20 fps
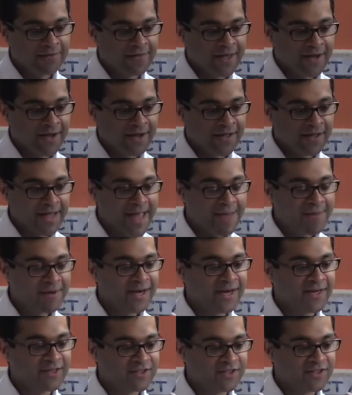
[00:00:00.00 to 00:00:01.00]
there
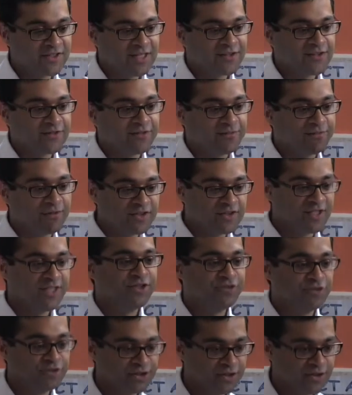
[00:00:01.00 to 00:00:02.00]
emanates a set of
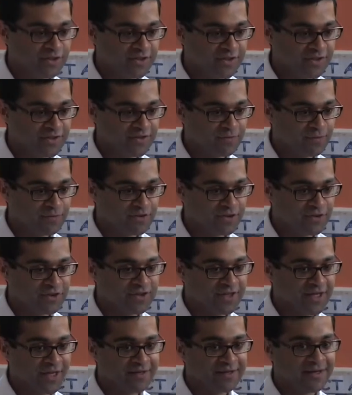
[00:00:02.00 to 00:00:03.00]
procedural duties
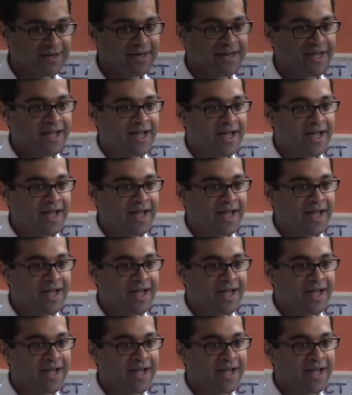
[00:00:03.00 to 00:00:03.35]
such that